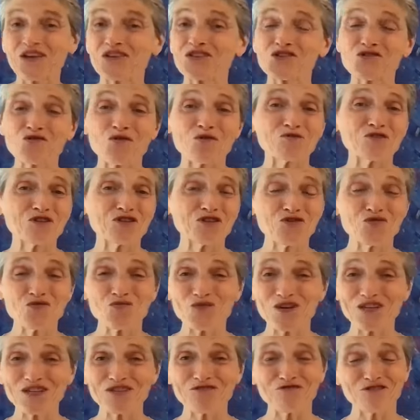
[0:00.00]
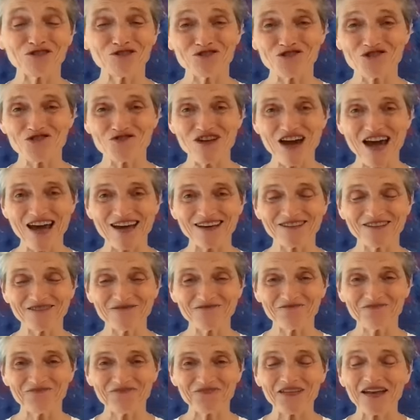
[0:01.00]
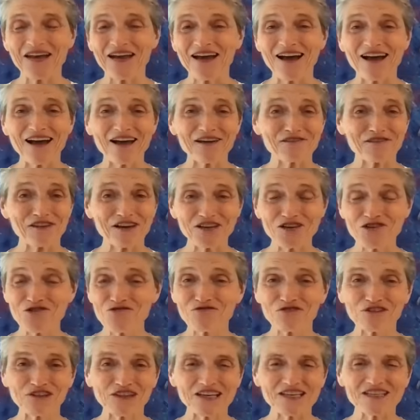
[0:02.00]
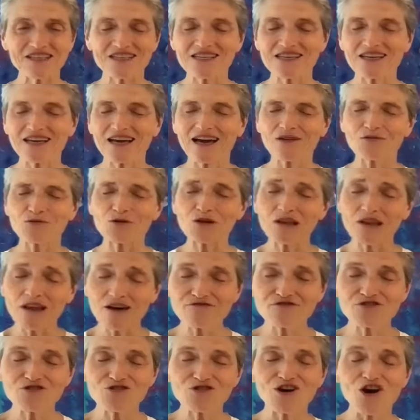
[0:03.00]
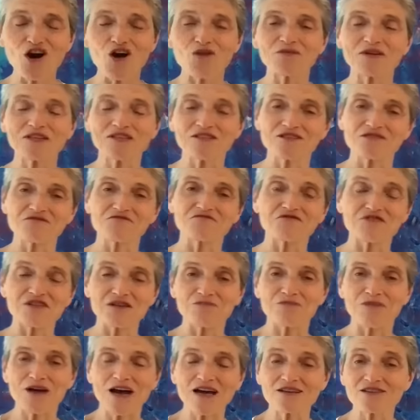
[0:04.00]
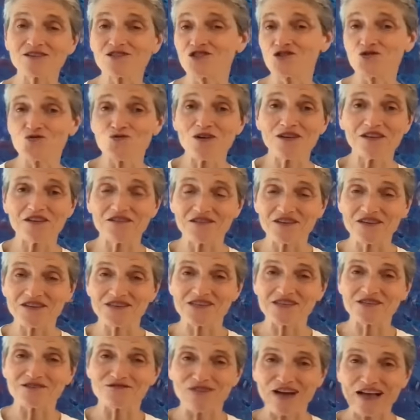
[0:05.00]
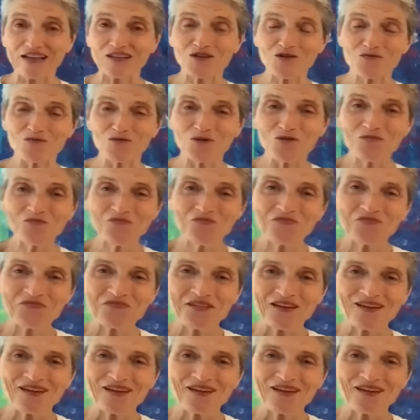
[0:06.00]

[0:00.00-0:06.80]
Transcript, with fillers: So I wish you a wonderful year ahead. I thank you for listening. I would love your comments and feedback as to whether this is valuable.